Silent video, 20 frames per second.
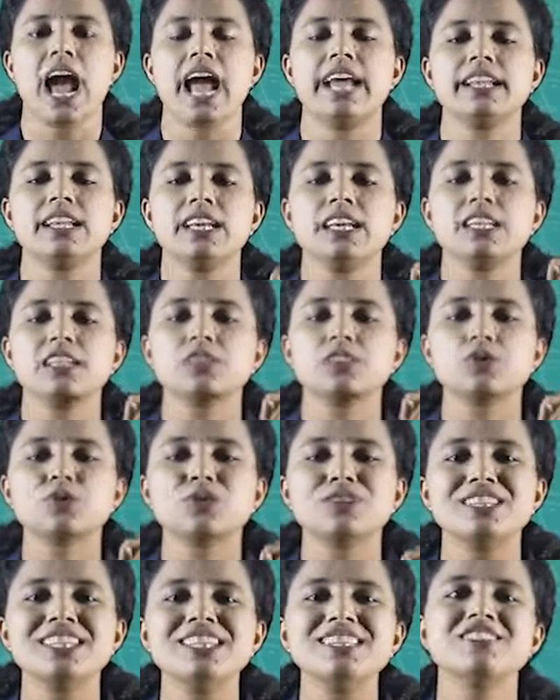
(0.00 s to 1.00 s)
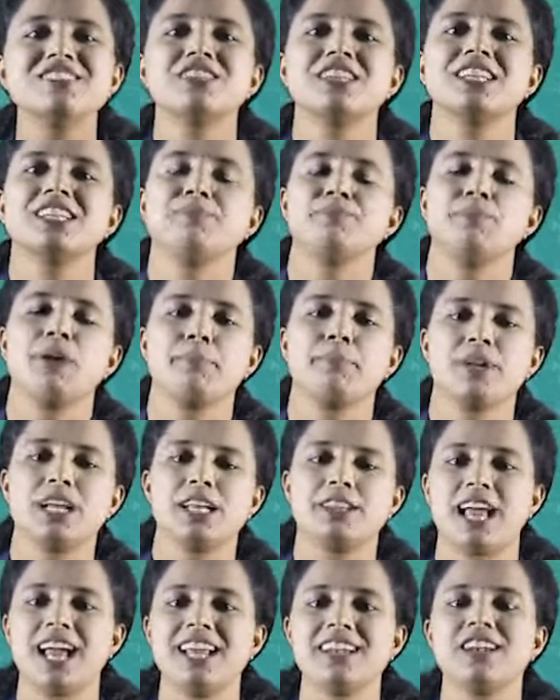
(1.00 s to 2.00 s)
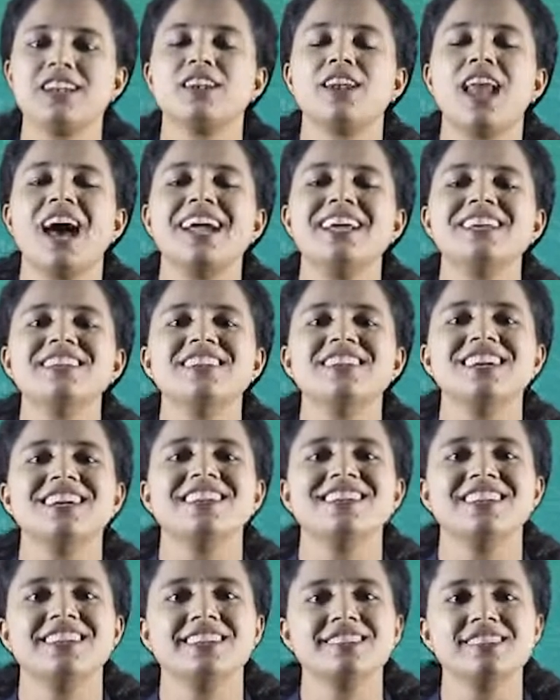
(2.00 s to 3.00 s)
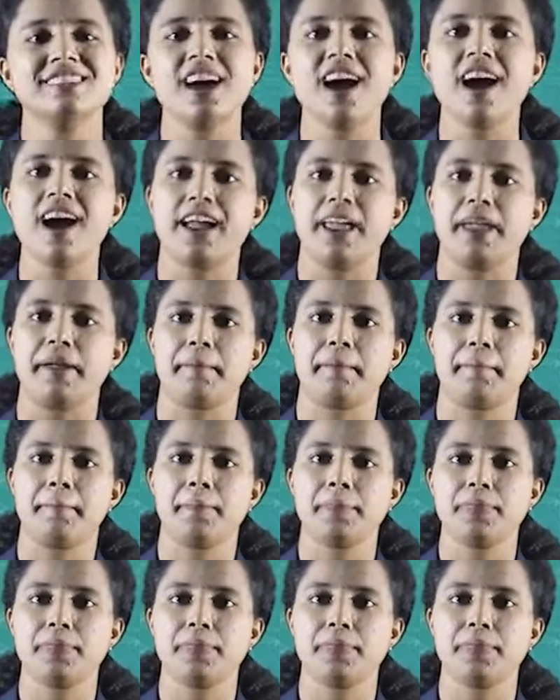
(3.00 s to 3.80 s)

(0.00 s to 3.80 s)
and it is through this thin membrane that light enters the eye.